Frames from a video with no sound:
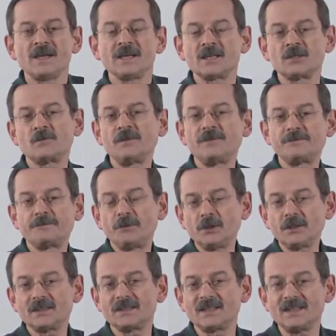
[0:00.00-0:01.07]
is we've
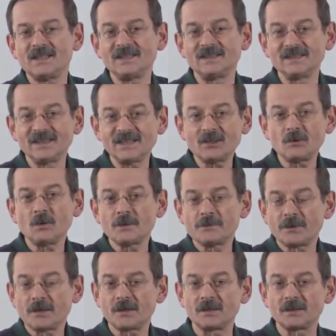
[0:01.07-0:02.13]
put the
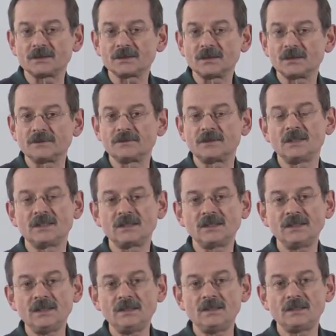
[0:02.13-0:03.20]
liquid part of the
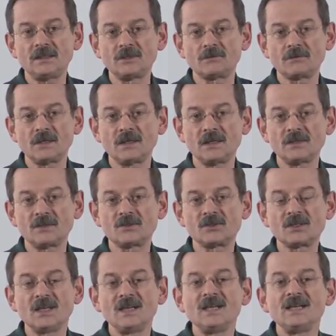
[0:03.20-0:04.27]
cleaning ingredients